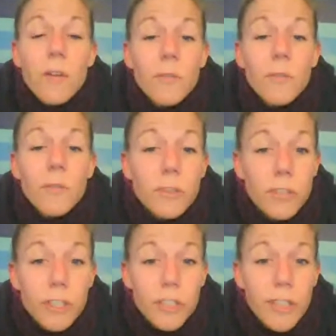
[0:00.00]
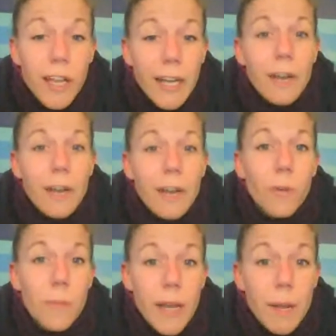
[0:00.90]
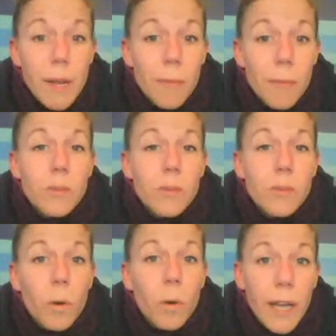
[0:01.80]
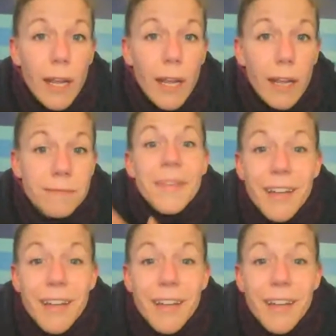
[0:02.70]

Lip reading: a full nutrition line, and a full makeup line that's award-winning.